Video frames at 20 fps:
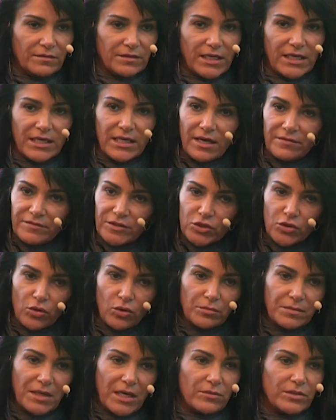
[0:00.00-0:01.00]
They never
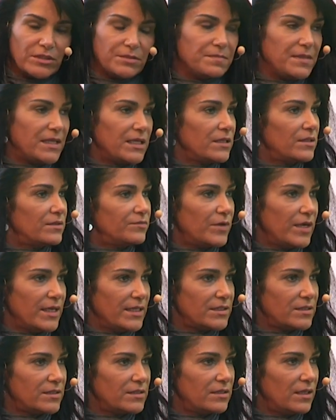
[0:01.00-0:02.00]
told me I was being
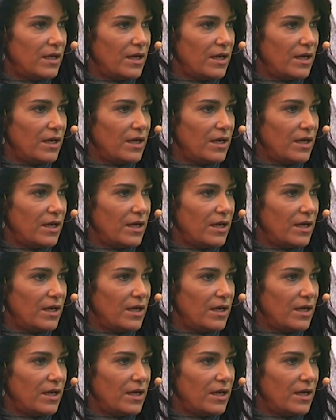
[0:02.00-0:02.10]
arrested.